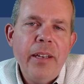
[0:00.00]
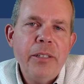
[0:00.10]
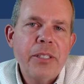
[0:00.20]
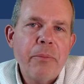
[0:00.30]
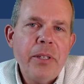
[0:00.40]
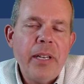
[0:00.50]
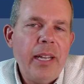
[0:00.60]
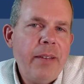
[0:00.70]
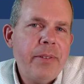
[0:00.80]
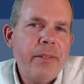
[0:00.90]
Here's something that
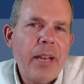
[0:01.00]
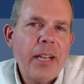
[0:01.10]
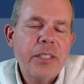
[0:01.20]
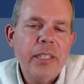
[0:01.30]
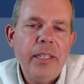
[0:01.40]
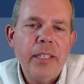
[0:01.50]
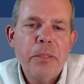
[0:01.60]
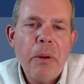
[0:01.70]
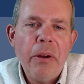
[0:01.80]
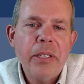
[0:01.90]
I haven't actually
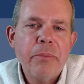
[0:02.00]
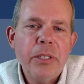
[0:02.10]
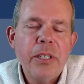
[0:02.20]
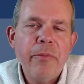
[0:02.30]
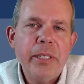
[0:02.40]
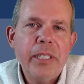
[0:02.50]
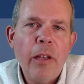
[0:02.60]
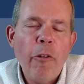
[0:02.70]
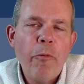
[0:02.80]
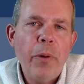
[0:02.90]
experienced much of
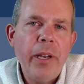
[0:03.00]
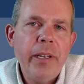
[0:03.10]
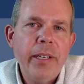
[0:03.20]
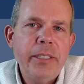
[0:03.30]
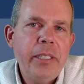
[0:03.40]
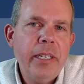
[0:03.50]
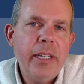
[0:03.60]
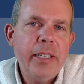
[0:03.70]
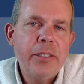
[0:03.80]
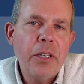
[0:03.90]
myself, but I see it
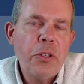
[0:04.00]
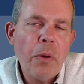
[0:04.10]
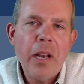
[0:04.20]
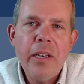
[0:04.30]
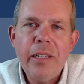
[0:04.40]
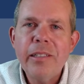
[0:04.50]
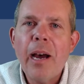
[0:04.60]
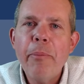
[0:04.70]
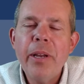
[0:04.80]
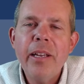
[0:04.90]
as a trending
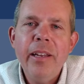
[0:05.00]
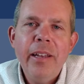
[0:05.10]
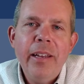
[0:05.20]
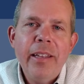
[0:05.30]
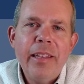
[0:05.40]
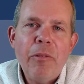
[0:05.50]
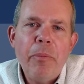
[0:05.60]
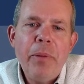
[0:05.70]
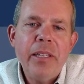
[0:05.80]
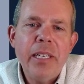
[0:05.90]
topic that will be in the